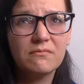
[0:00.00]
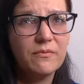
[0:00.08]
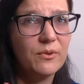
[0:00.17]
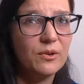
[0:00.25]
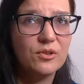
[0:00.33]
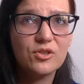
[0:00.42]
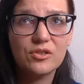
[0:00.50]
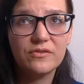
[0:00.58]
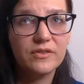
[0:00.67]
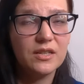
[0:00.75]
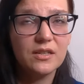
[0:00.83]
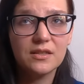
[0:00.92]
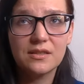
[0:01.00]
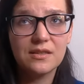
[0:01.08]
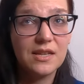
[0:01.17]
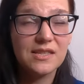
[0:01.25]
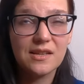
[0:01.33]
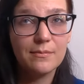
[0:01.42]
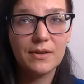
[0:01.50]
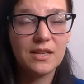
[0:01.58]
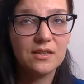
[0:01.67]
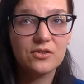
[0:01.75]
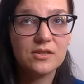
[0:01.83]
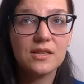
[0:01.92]
furniture, rugs, things I'm not
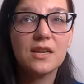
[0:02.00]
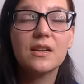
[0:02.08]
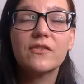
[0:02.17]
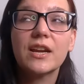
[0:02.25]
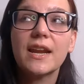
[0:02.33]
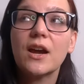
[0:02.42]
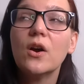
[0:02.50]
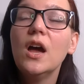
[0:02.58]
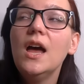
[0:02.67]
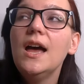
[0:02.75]
interested in right now,